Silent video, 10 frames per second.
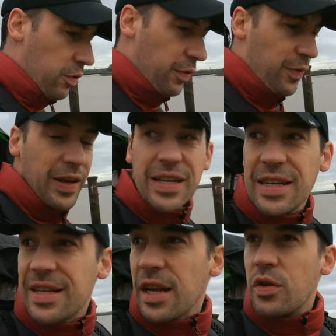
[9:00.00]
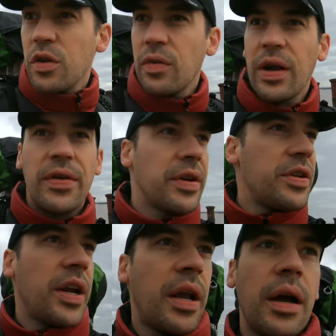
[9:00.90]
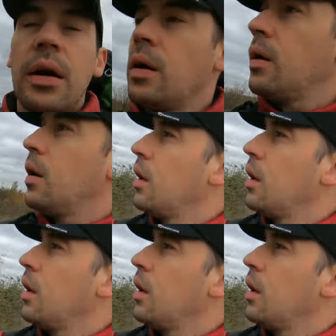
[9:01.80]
Graffiti central around here, check it out.